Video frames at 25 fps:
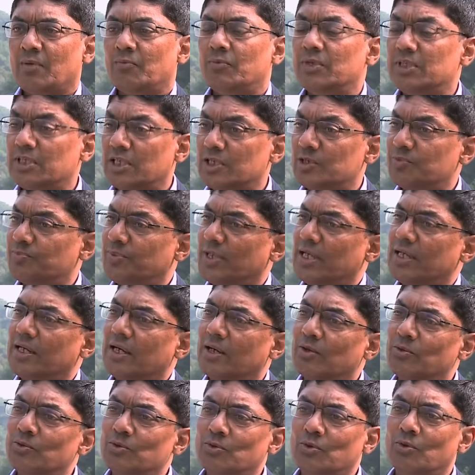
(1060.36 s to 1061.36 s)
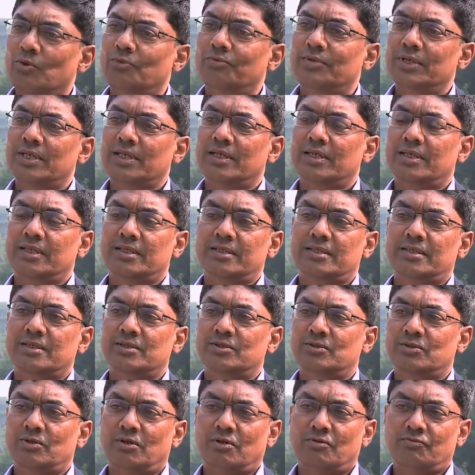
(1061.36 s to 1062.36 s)
which are spread out over a
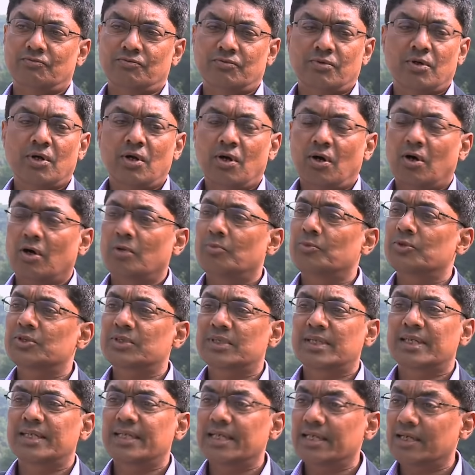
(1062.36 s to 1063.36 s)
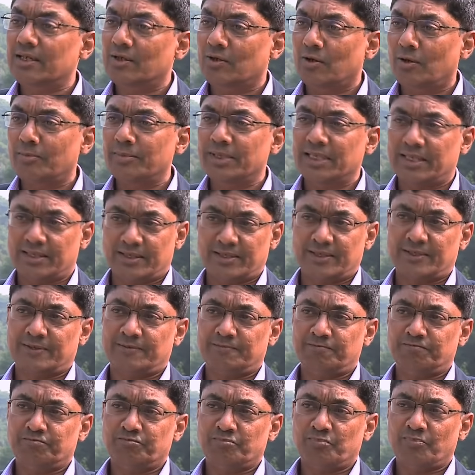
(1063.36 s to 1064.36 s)
distance of almost 30 kilometers.
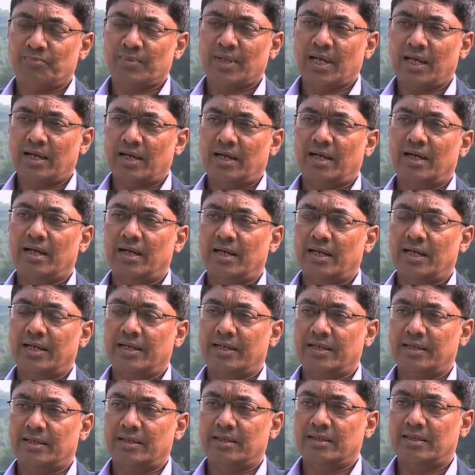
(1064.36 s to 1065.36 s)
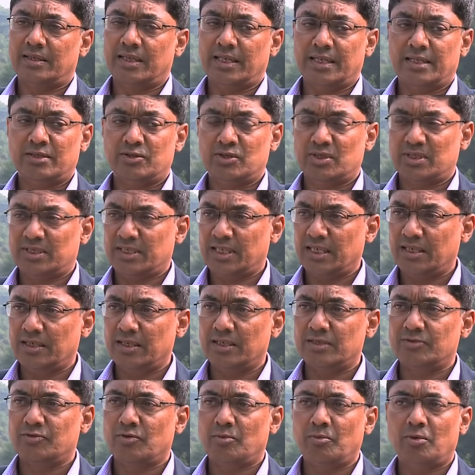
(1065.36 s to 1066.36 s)
Okay. Uh -huh. And uh, then the
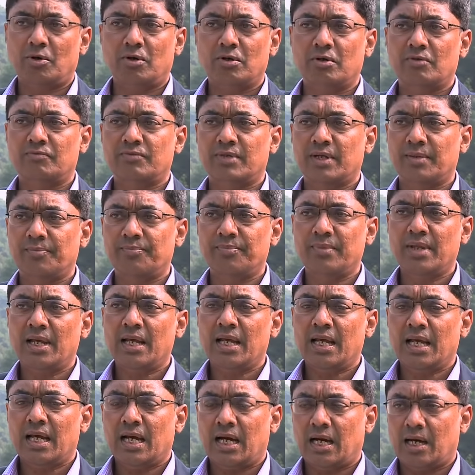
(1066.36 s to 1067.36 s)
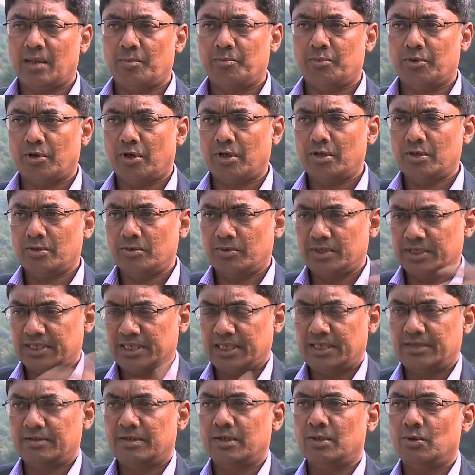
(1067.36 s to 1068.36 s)
signals from all of them are brought to a
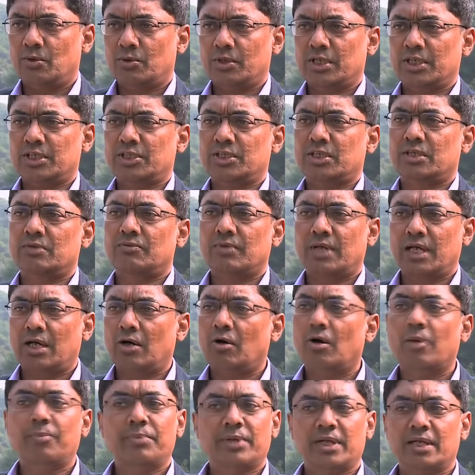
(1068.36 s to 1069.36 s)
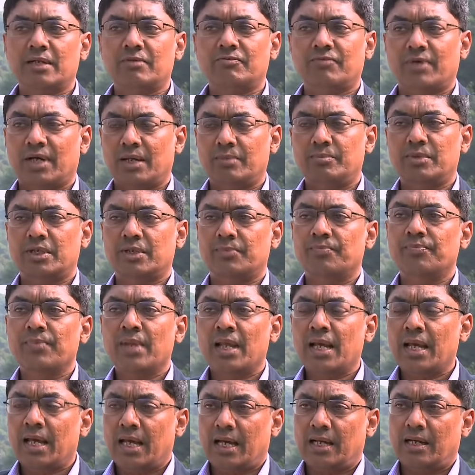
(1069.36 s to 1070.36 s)
central location via optical fiber.
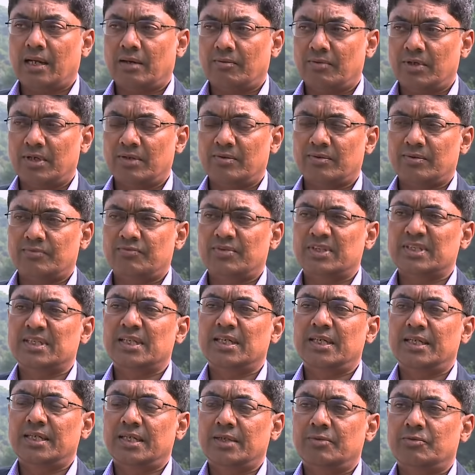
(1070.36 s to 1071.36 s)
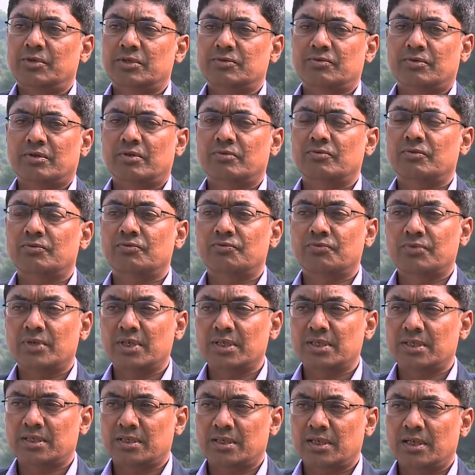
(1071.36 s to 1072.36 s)
And our facility was one of the
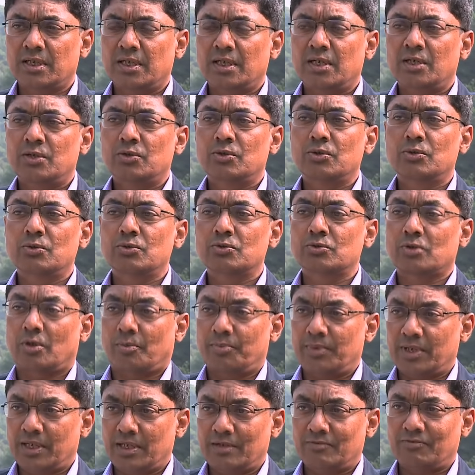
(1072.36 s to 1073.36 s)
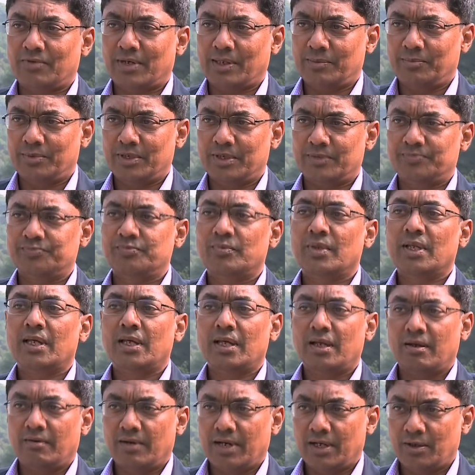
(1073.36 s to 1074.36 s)
first to use optical fiber
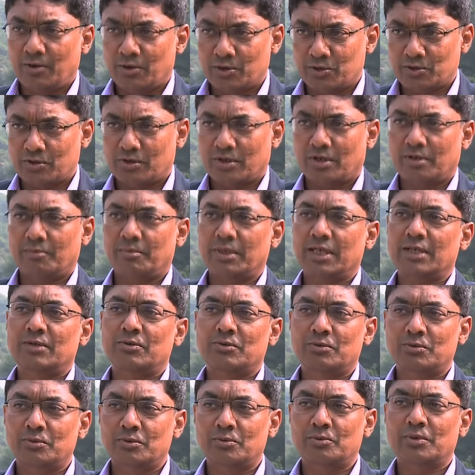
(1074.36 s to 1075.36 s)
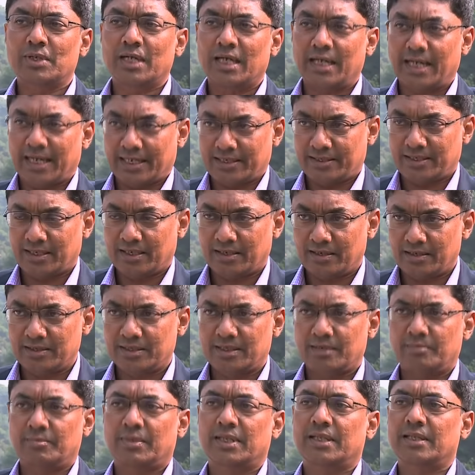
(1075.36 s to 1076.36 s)
in radio astronomy to collect
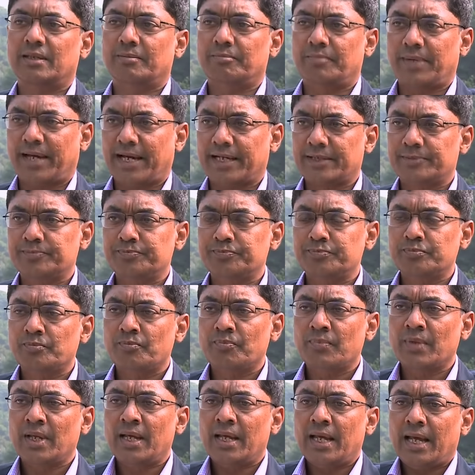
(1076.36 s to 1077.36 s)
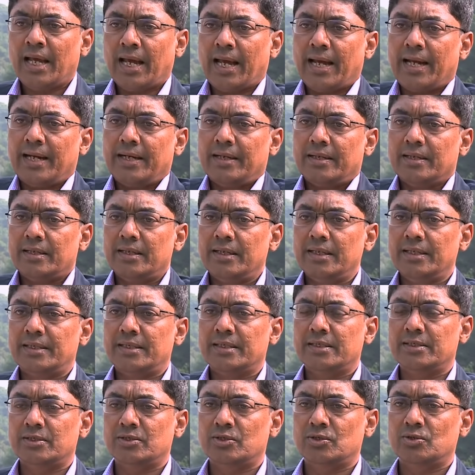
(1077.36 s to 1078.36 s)
signals and bring them back. And it
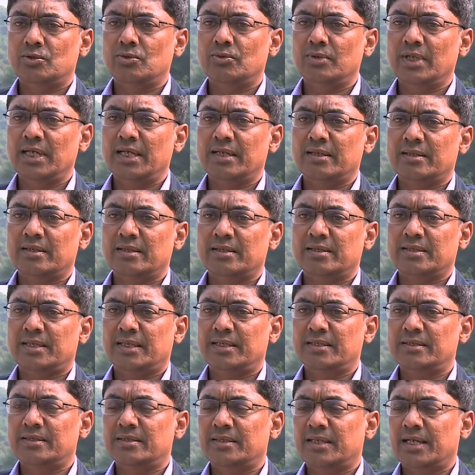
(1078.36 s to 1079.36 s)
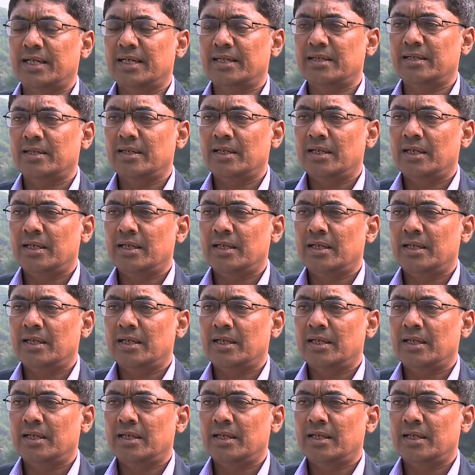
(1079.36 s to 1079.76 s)
is unique in the sense that